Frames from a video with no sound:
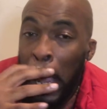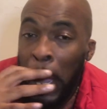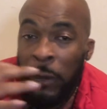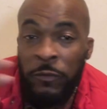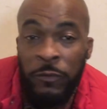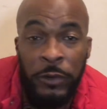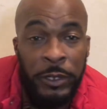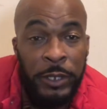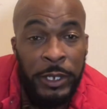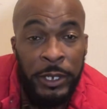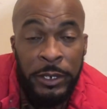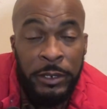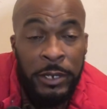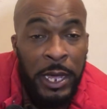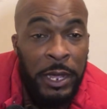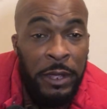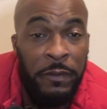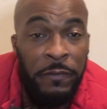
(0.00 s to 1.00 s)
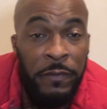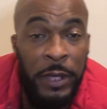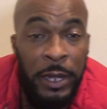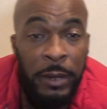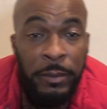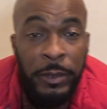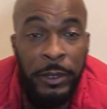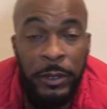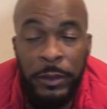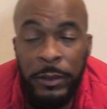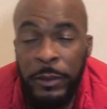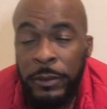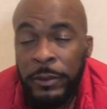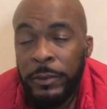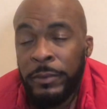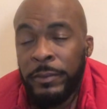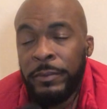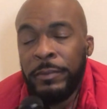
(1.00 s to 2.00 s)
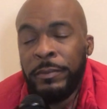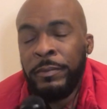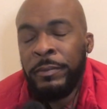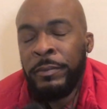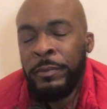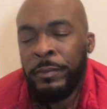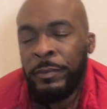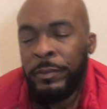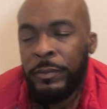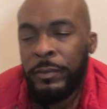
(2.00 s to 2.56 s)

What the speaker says: for the entire family, you know.